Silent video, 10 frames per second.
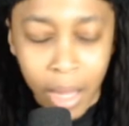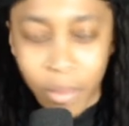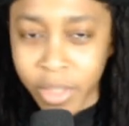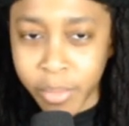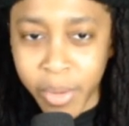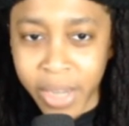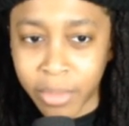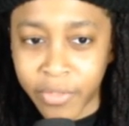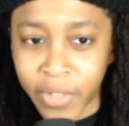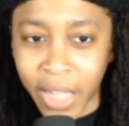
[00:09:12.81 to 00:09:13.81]
Wouldn't surprise
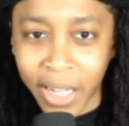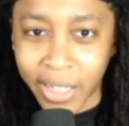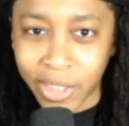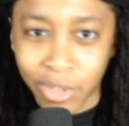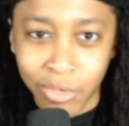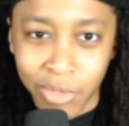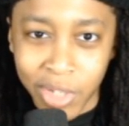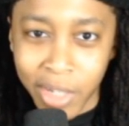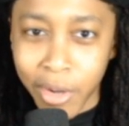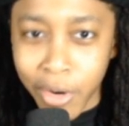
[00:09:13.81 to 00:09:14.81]
me if he got like a two
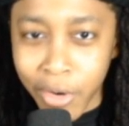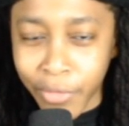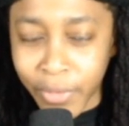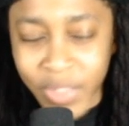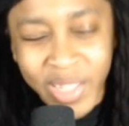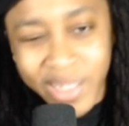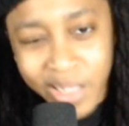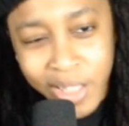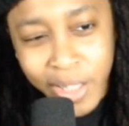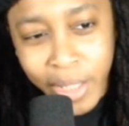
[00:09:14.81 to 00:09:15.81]
year, 15,
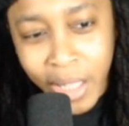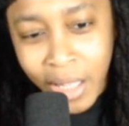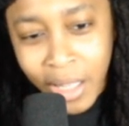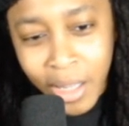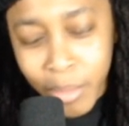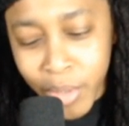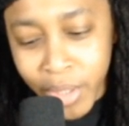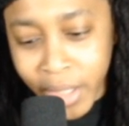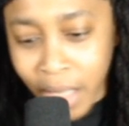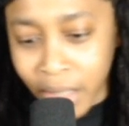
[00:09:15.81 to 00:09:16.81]
16
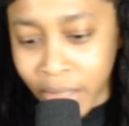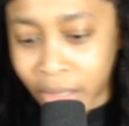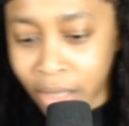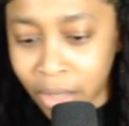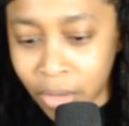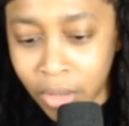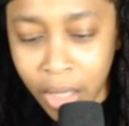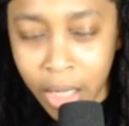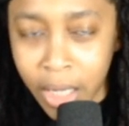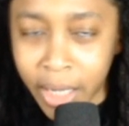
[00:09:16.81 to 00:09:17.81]
million dollar deal,
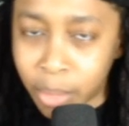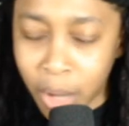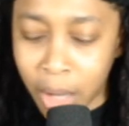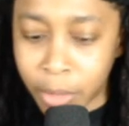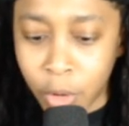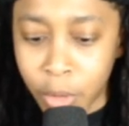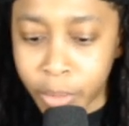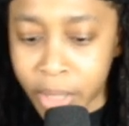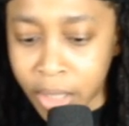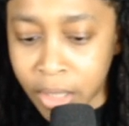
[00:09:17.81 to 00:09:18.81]
and it probably won't
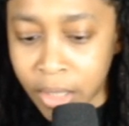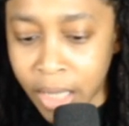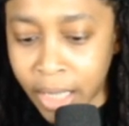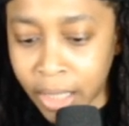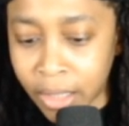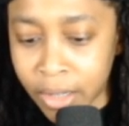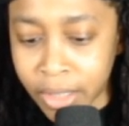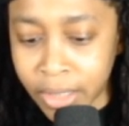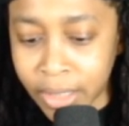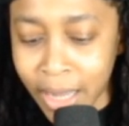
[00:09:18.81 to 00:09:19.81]
be in Carolina.
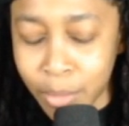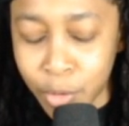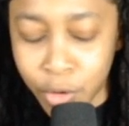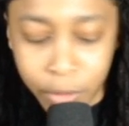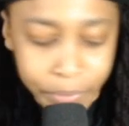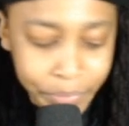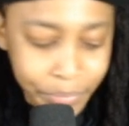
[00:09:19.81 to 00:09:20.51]
Curtis Samuel.